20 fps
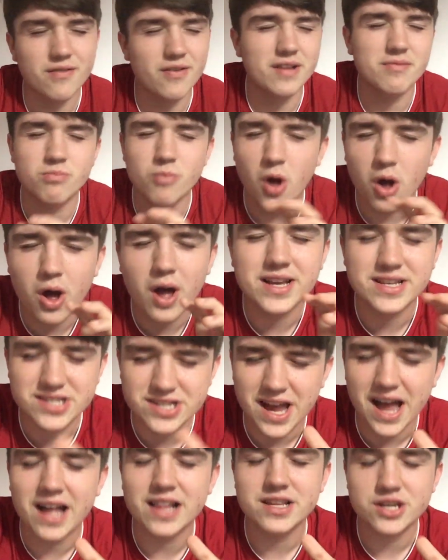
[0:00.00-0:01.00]
I'm not
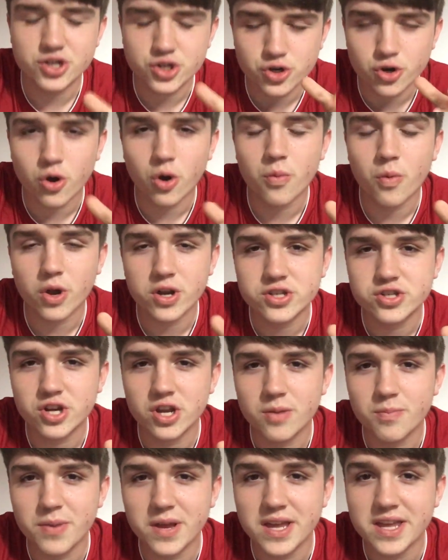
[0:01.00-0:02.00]
exactly sure what it's
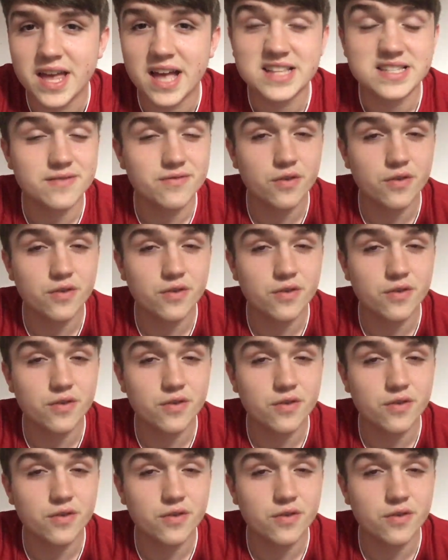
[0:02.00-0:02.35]
going to be yet.